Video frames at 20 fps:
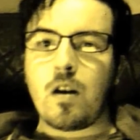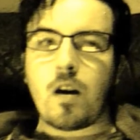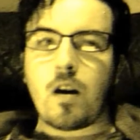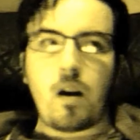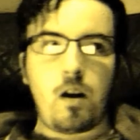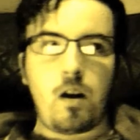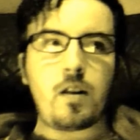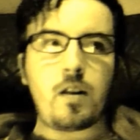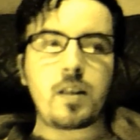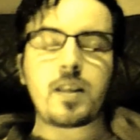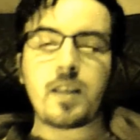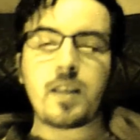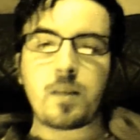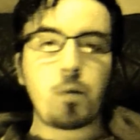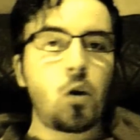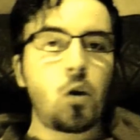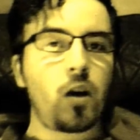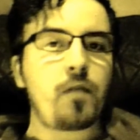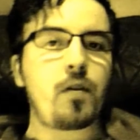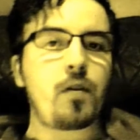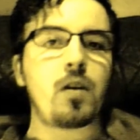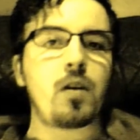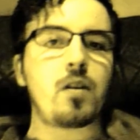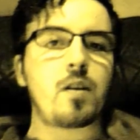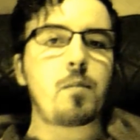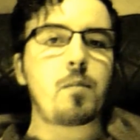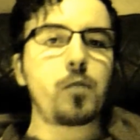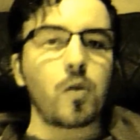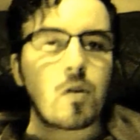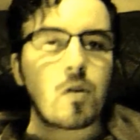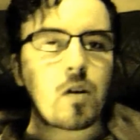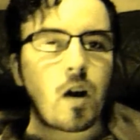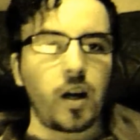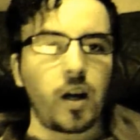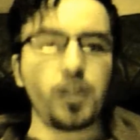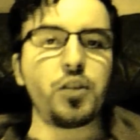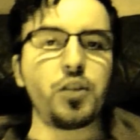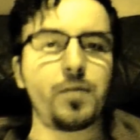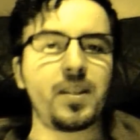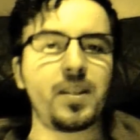This is what I've heard. I'm not
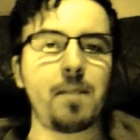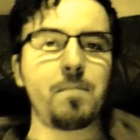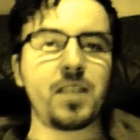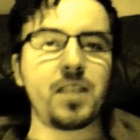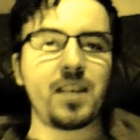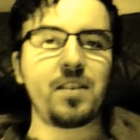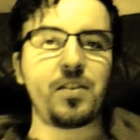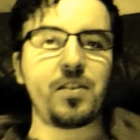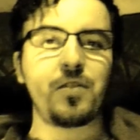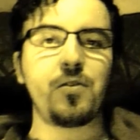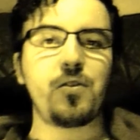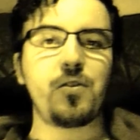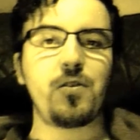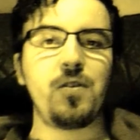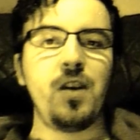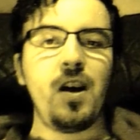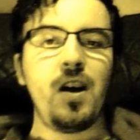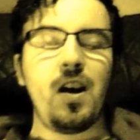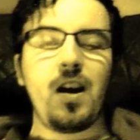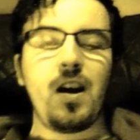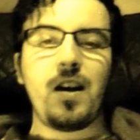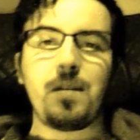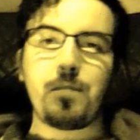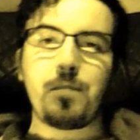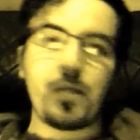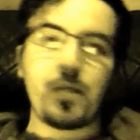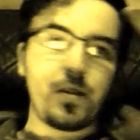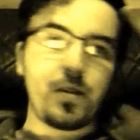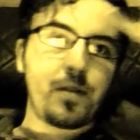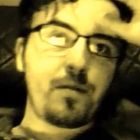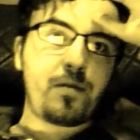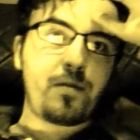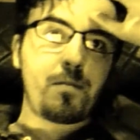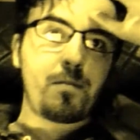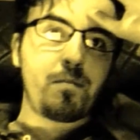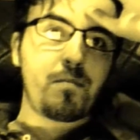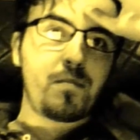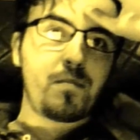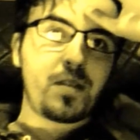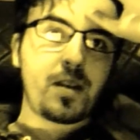110% sure, but
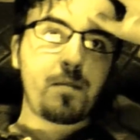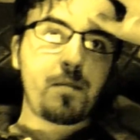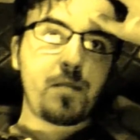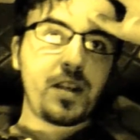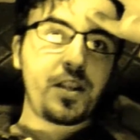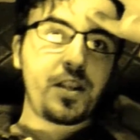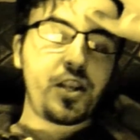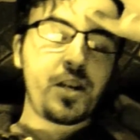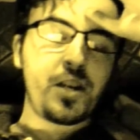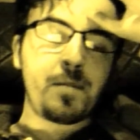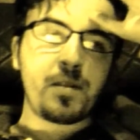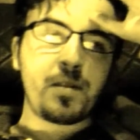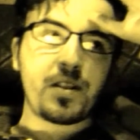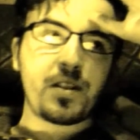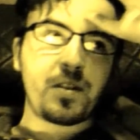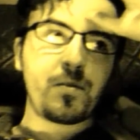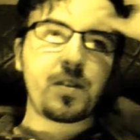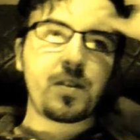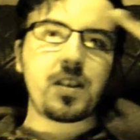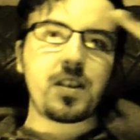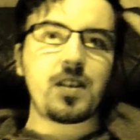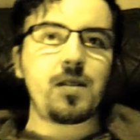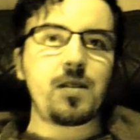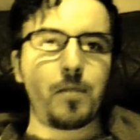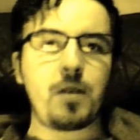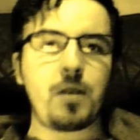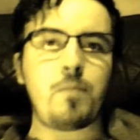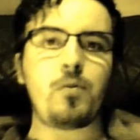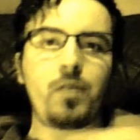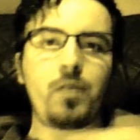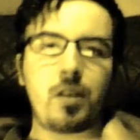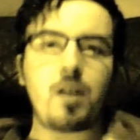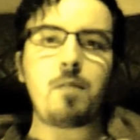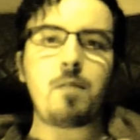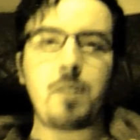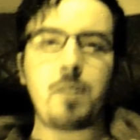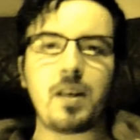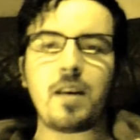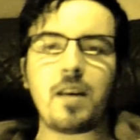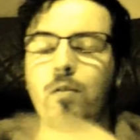from some legitimate sources, people are
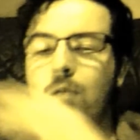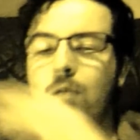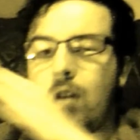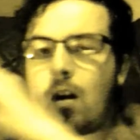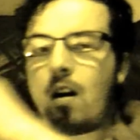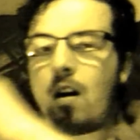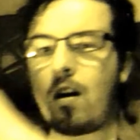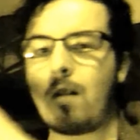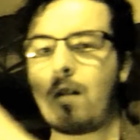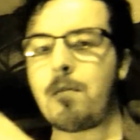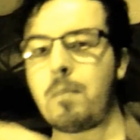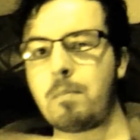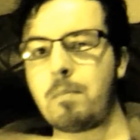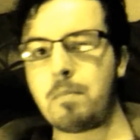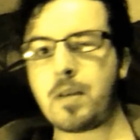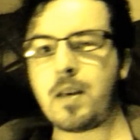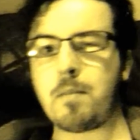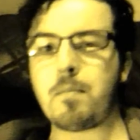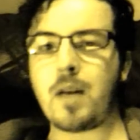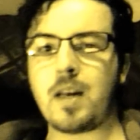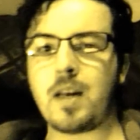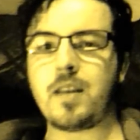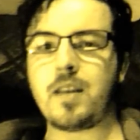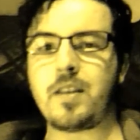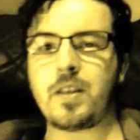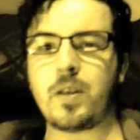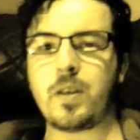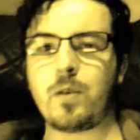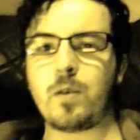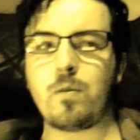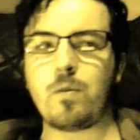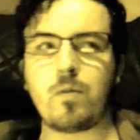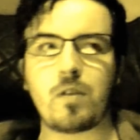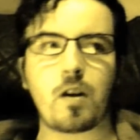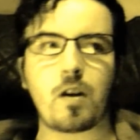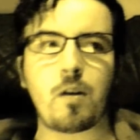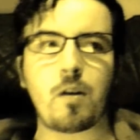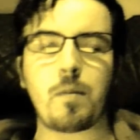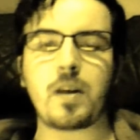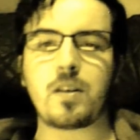terminally ill are being made to
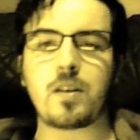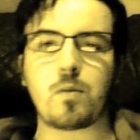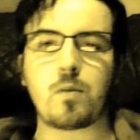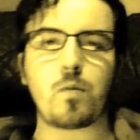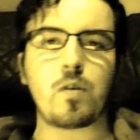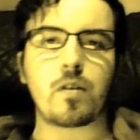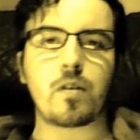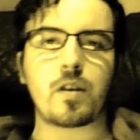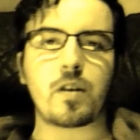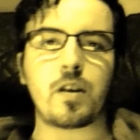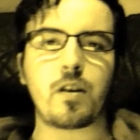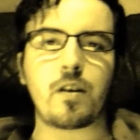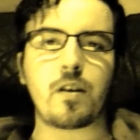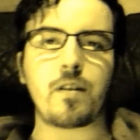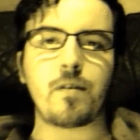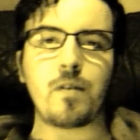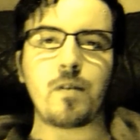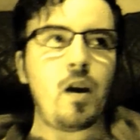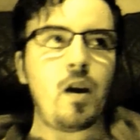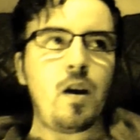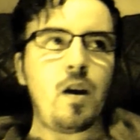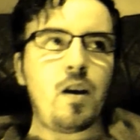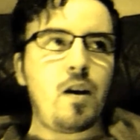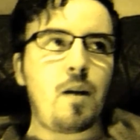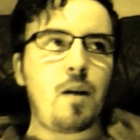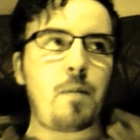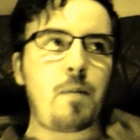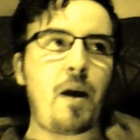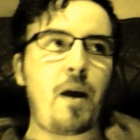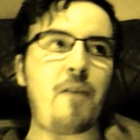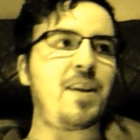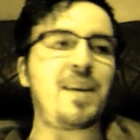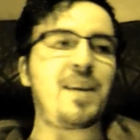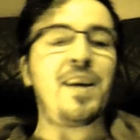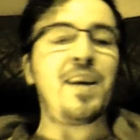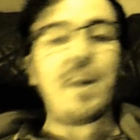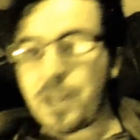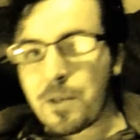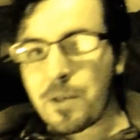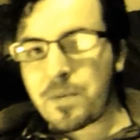go back to work. Apparently
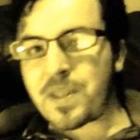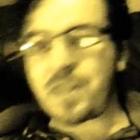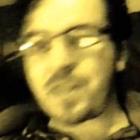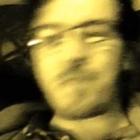you've still